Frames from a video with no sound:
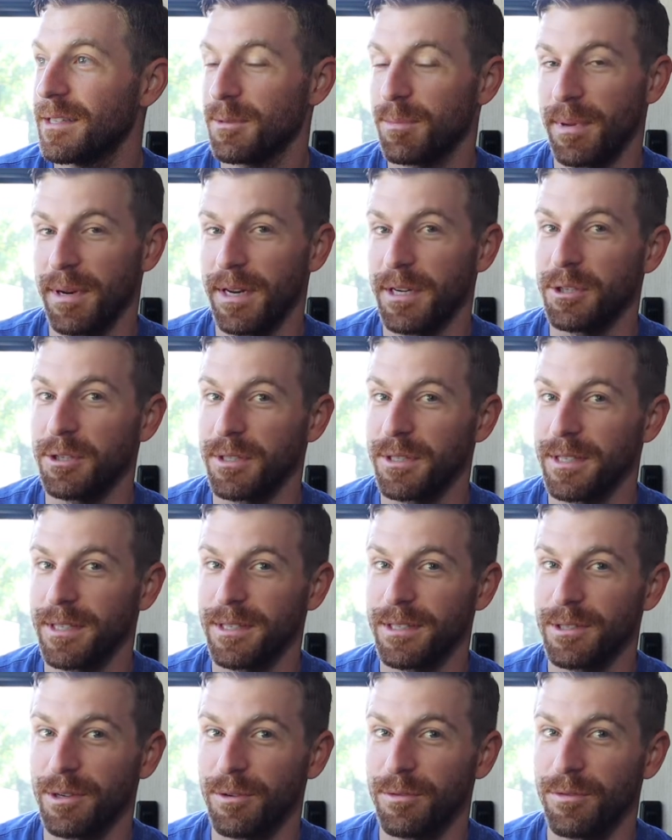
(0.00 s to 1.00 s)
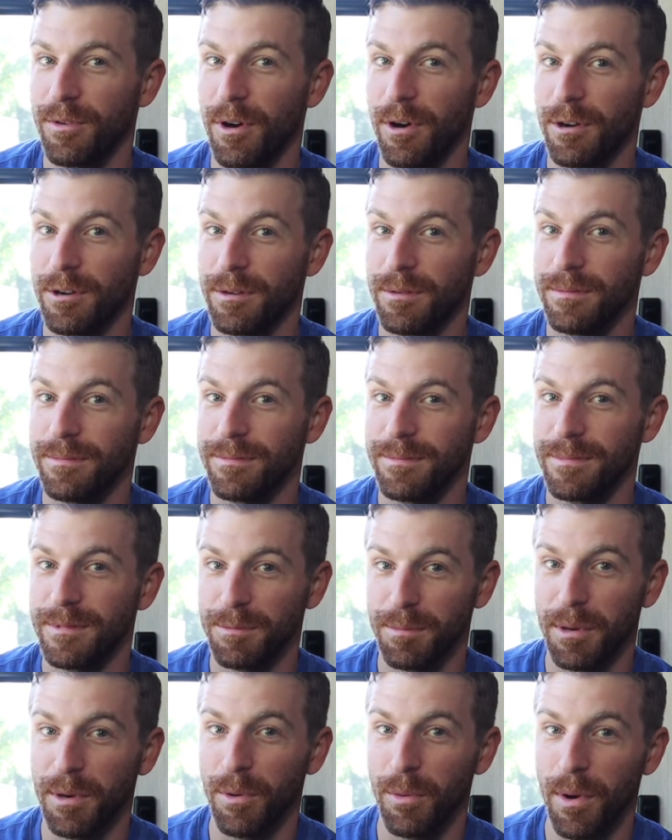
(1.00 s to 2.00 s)
it's been interesting so far. It's
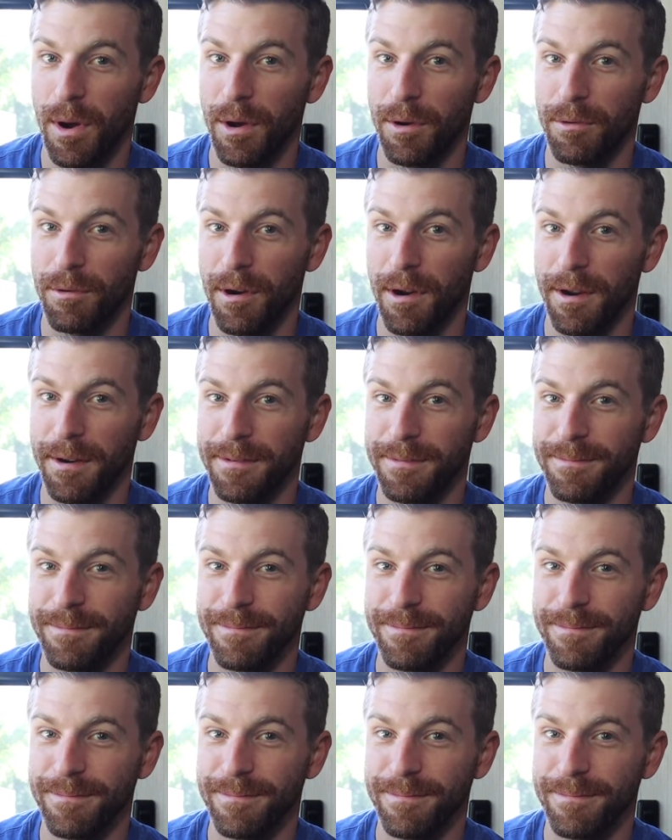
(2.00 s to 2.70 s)
been a wild ride.